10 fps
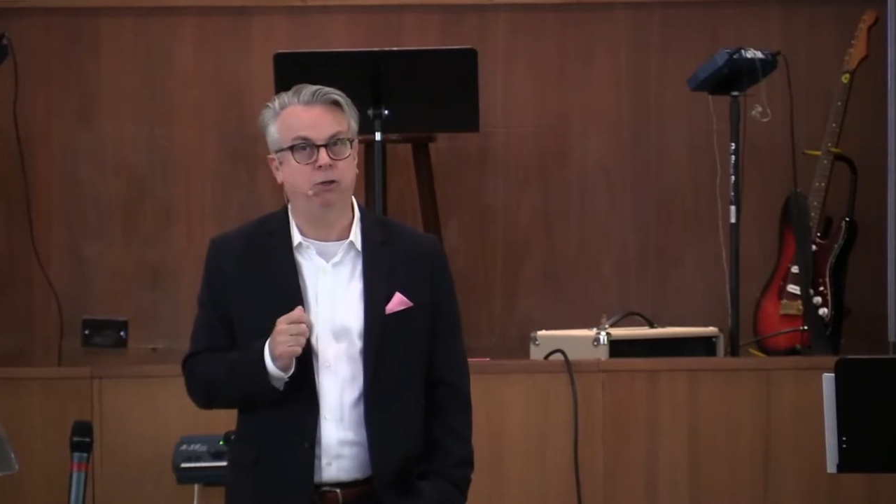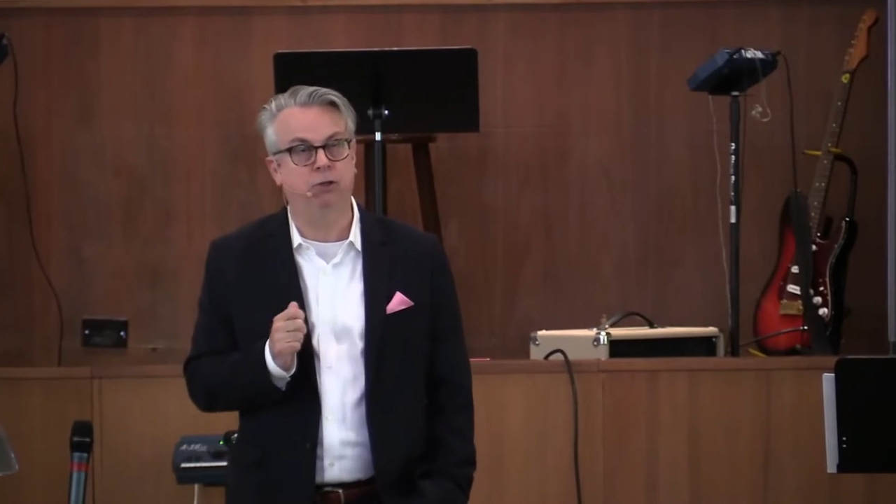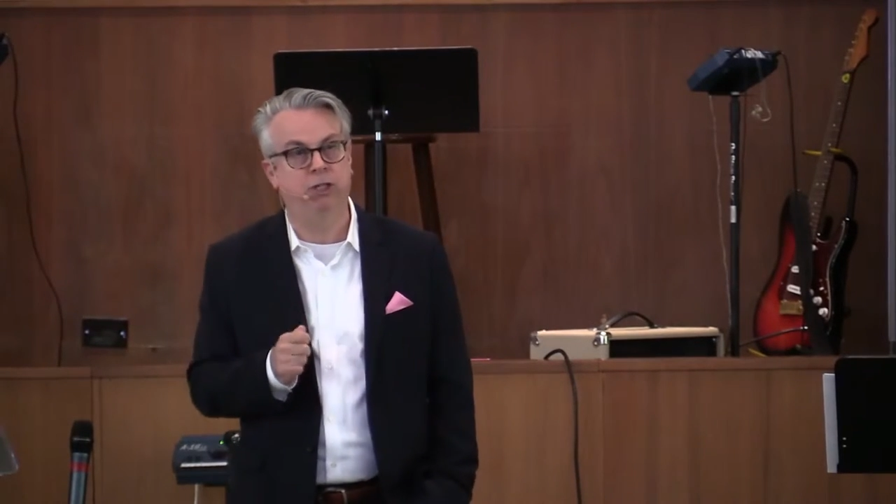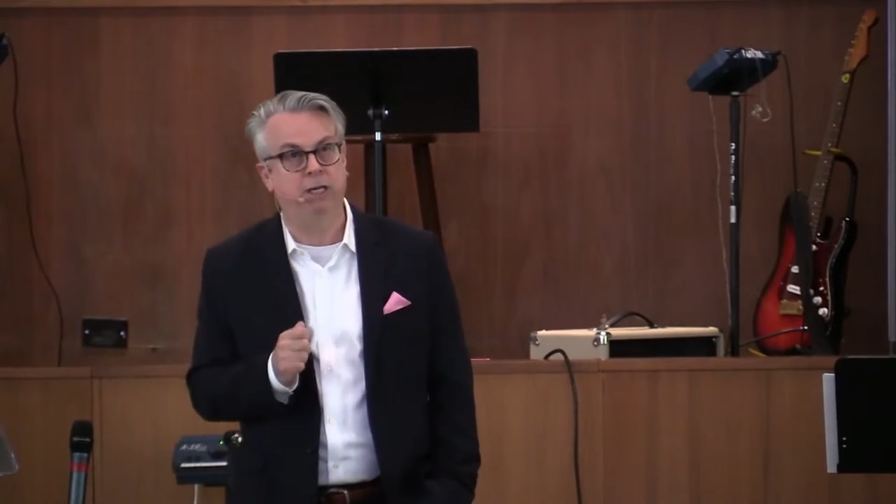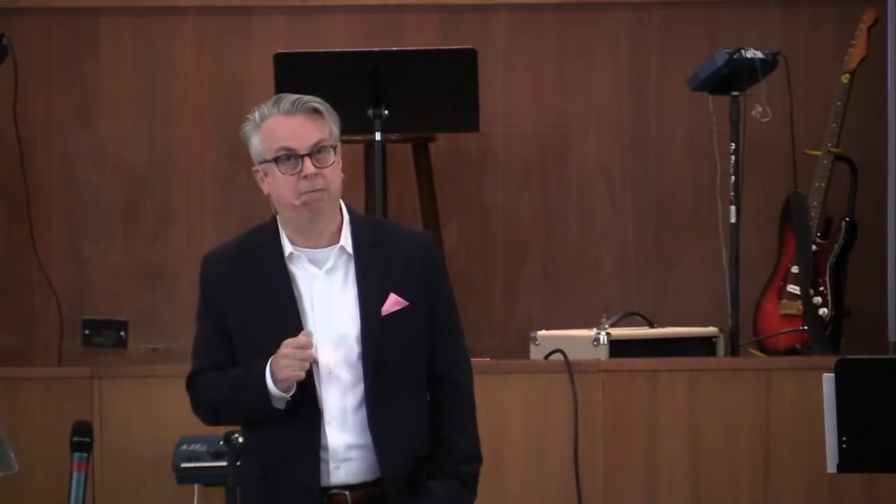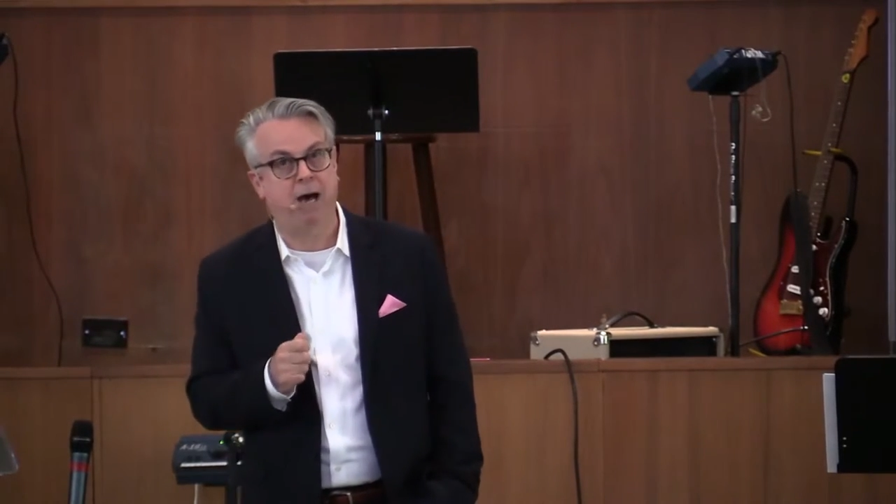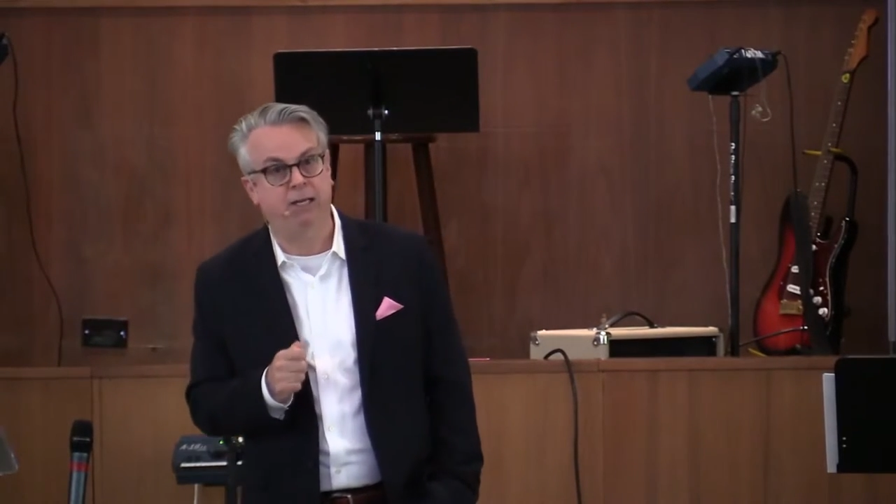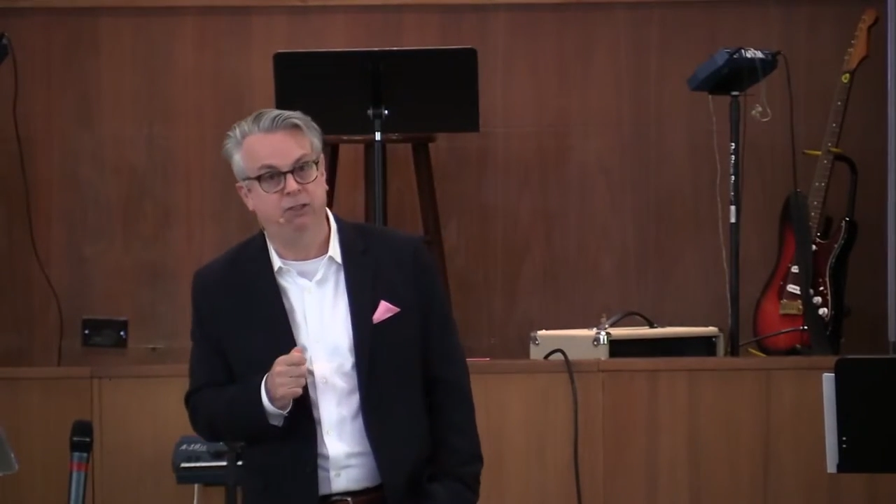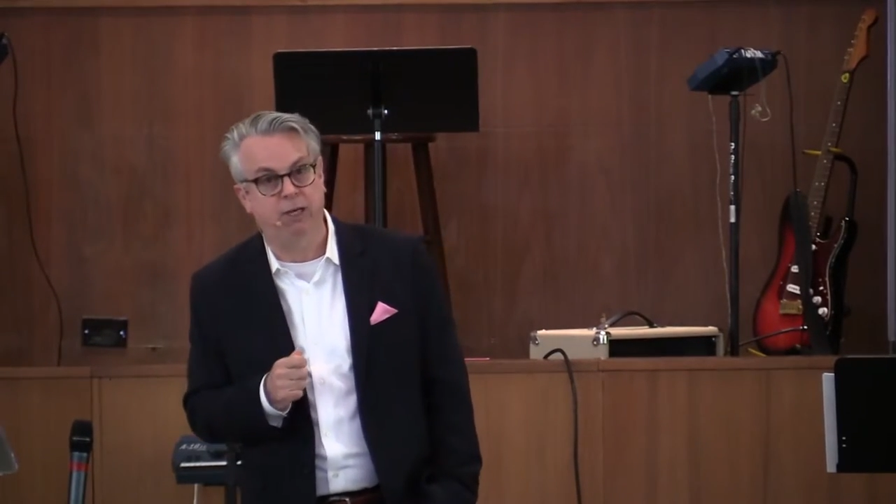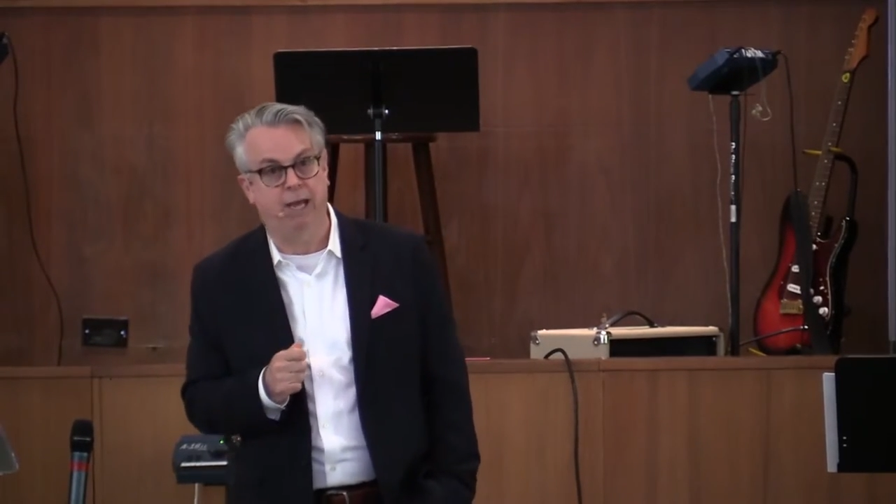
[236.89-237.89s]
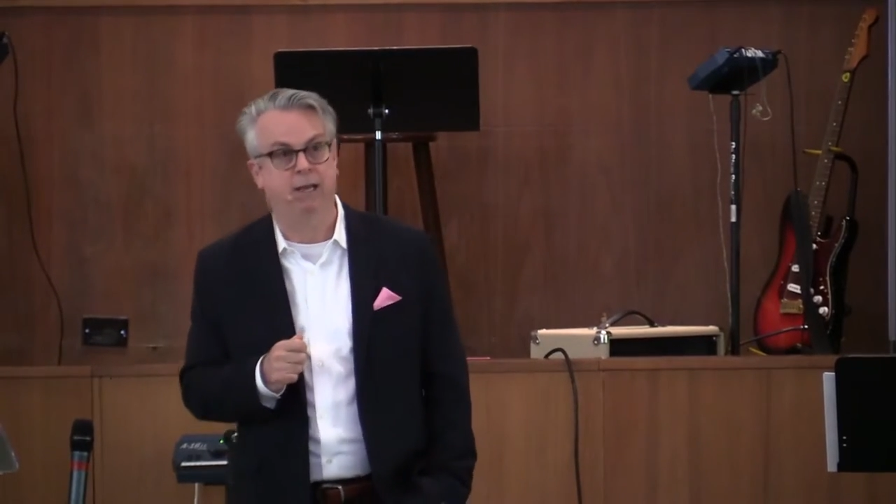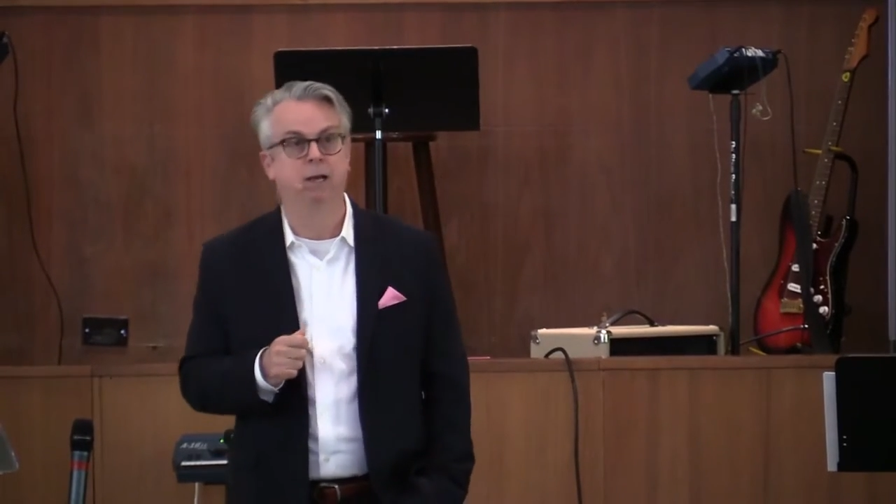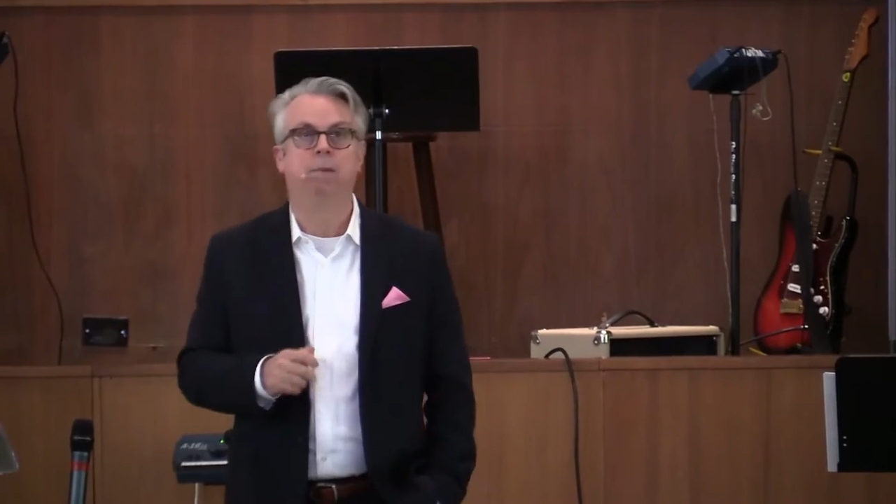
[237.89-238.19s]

your GMI check."